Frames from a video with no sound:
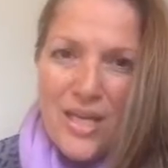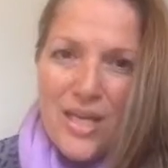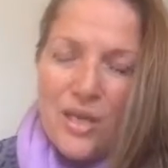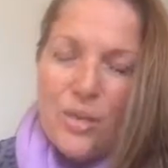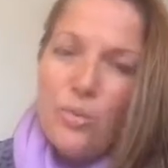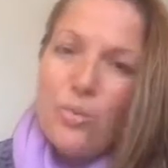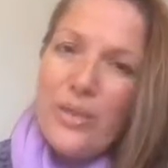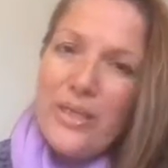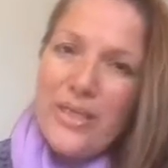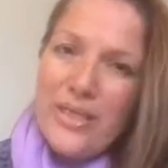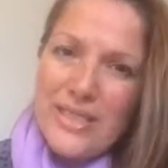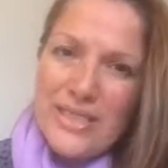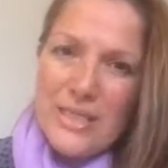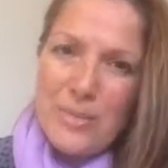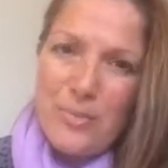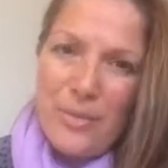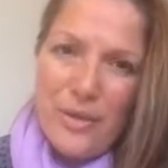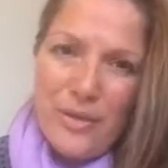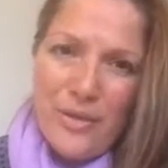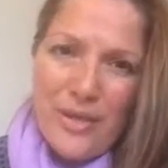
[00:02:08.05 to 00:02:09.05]
We
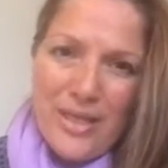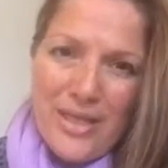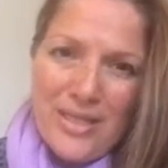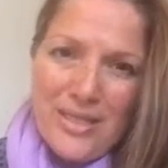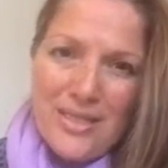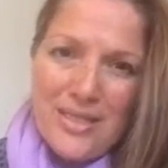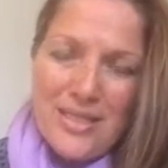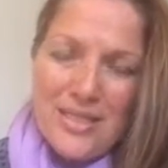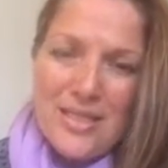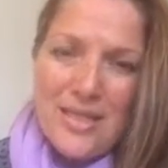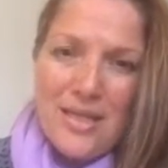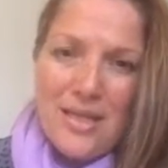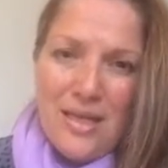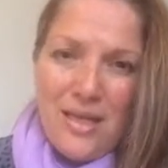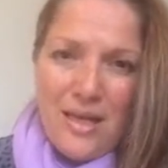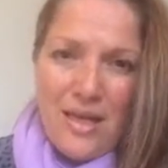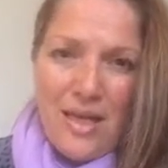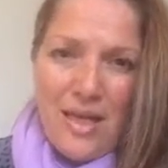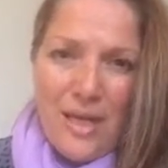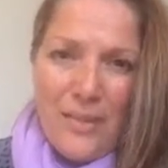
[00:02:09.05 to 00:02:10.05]
experience
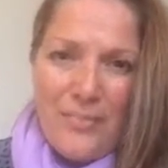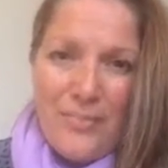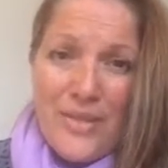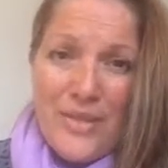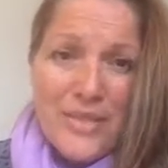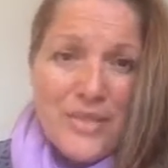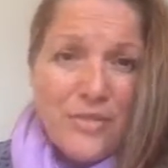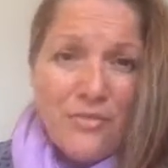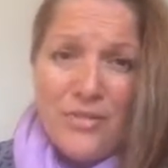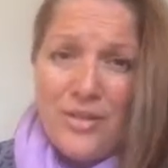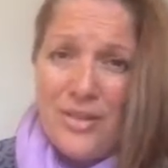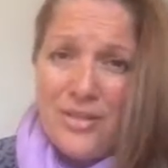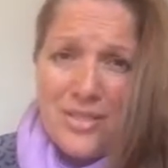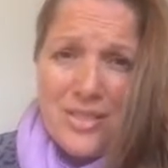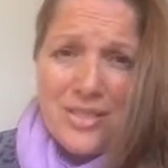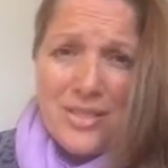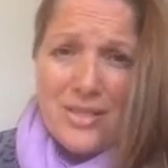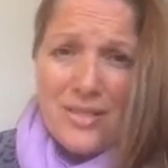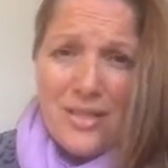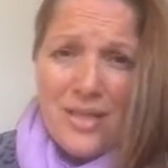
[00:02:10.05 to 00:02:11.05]

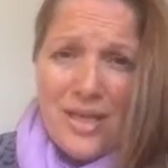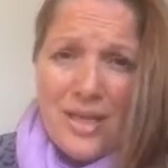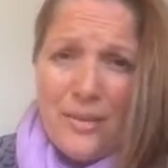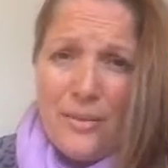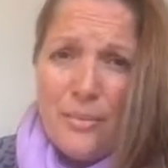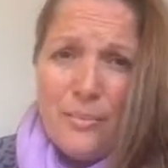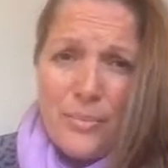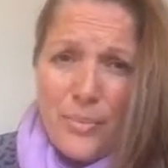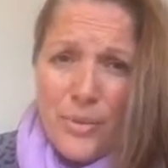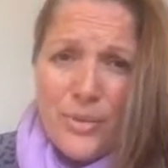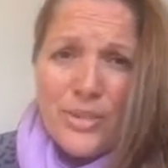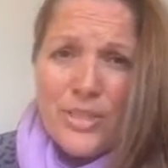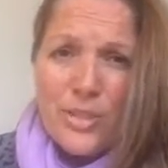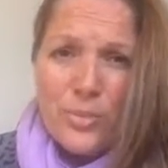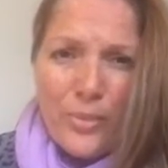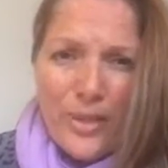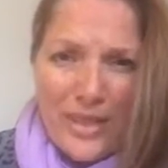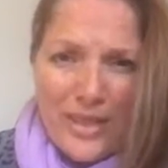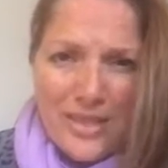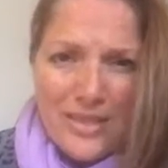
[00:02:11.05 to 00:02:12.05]
different mood
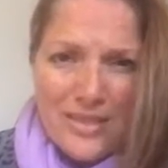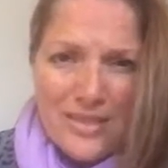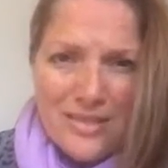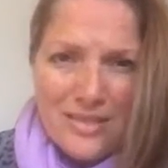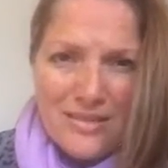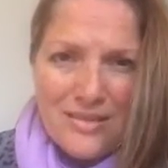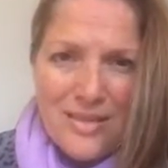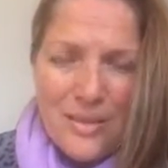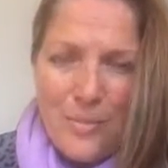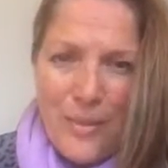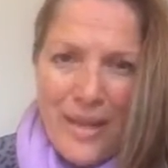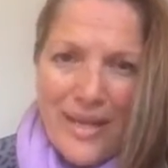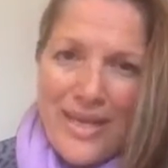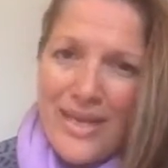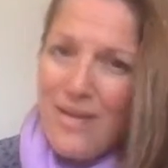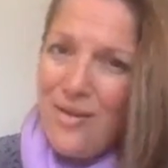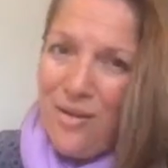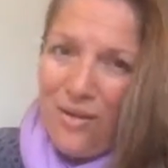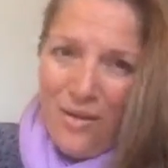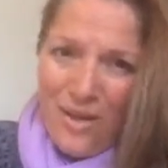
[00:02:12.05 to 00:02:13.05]
swings
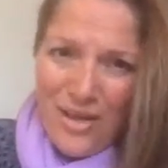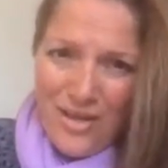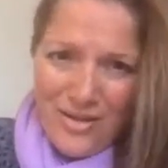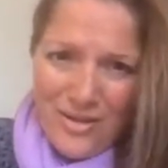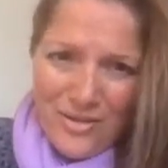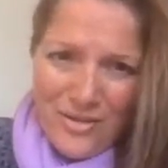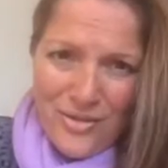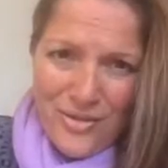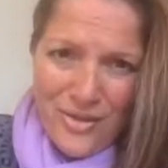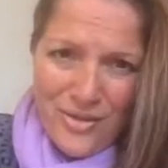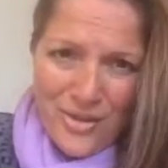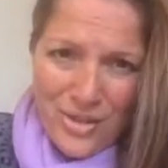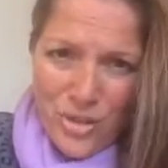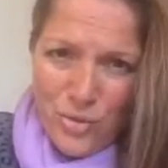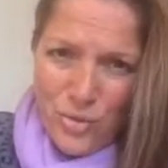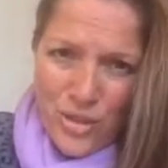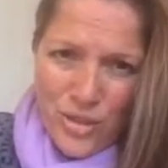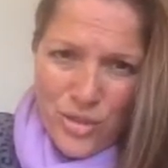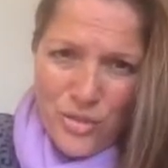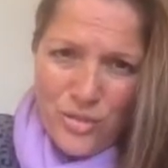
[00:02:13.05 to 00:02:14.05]
depending on the
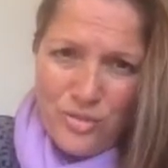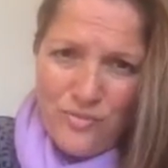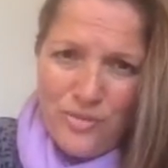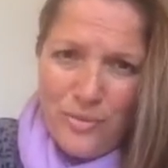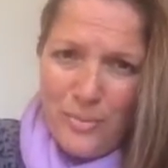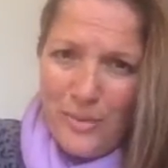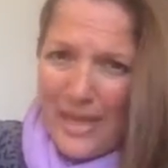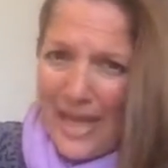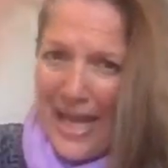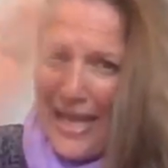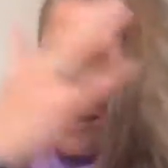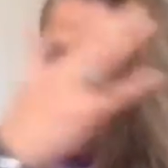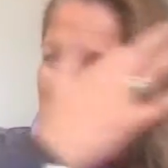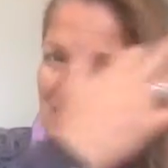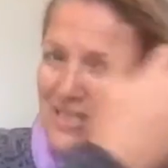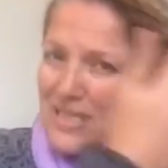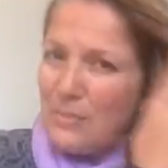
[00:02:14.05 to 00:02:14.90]
structure of the planets.